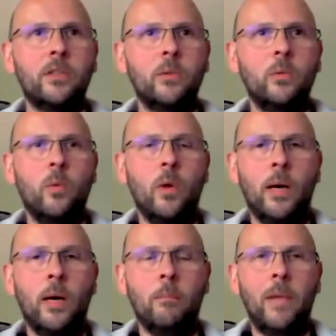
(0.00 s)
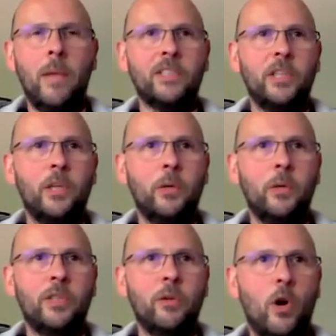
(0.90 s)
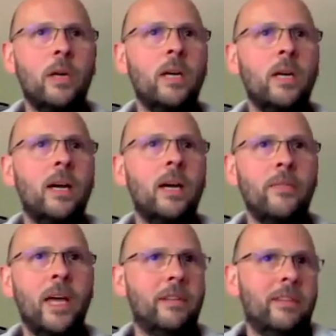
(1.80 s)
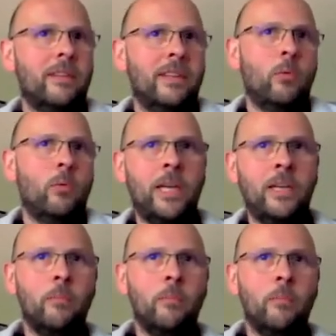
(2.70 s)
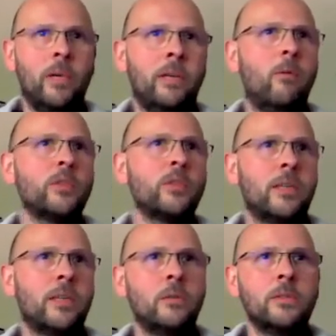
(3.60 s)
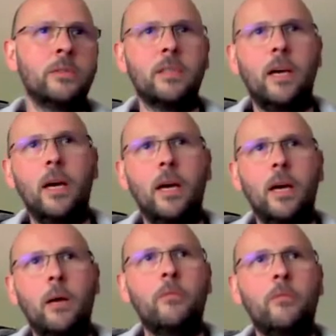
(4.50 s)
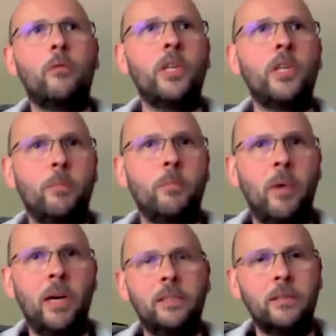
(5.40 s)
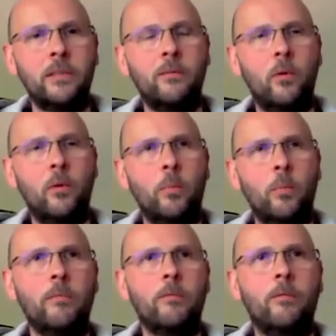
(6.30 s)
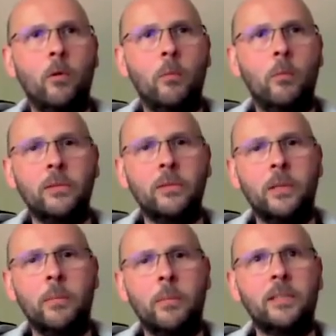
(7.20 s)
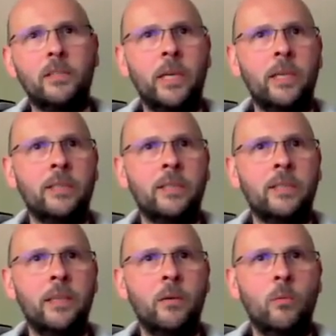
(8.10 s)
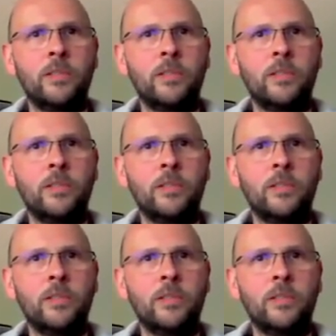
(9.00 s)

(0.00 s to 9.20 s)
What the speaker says: execute in a row, and then that would end up being 4 cycles for each byte. That's 4 pixels in a byte, and so we get 1 cycle per